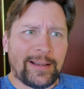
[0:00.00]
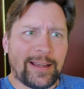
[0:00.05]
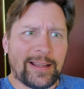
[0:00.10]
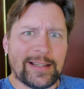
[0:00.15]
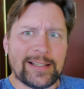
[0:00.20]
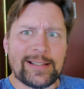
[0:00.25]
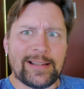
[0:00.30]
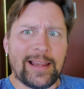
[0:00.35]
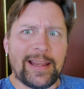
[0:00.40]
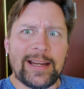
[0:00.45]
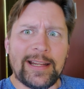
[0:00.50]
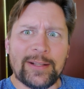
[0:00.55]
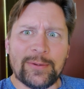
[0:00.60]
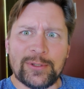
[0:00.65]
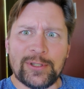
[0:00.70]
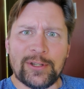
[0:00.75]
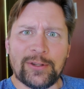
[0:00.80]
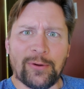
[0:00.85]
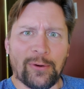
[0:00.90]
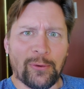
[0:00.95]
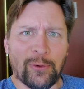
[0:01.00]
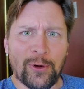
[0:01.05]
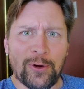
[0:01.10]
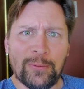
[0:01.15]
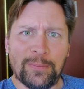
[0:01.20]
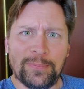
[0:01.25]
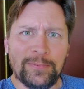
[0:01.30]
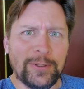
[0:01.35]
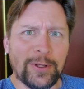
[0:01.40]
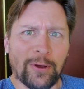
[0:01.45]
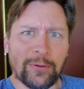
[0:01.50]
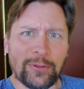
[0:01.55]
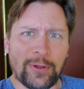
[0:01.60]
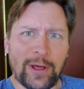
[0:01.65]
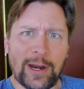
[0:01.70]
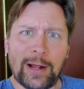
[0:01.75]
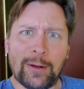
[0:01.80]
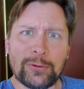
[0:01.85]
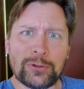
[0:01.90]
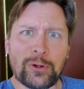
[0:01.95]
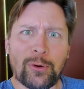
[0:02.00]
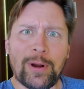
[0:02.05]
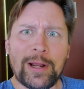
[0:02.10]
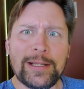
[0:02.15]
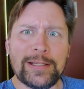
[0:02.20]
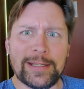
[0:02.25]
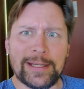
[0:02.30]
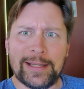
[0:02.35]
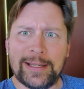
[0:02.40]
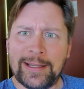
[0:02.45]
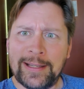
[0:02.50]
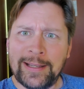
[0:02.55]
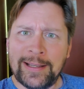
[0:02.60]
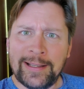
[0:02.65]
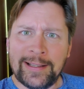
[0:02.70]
And this lady who was in their group, thought I was crazy.